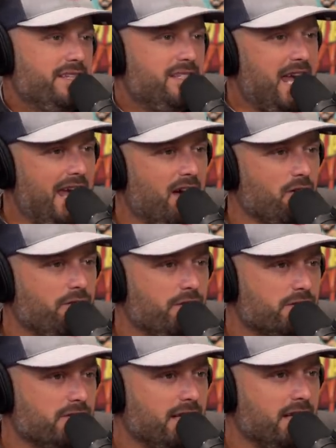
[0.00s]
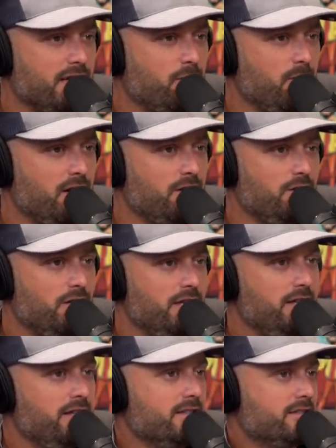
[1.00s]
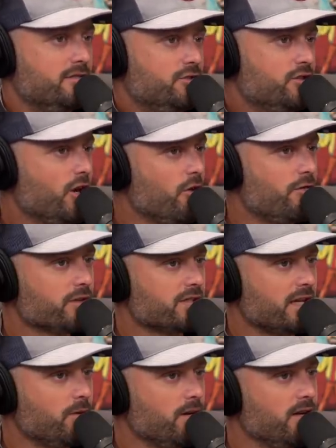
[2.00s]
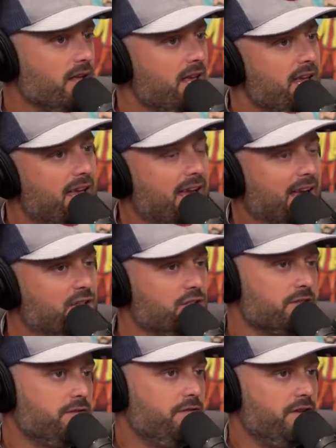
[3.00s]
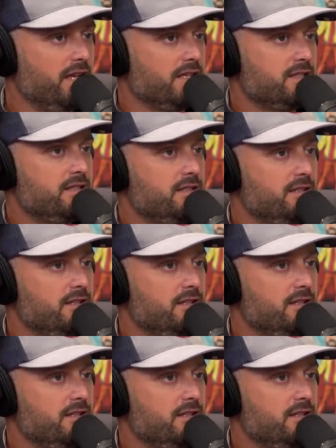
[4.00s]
town feels like I could wear a hoodie. This show feels like I wear it. Kind of just fits.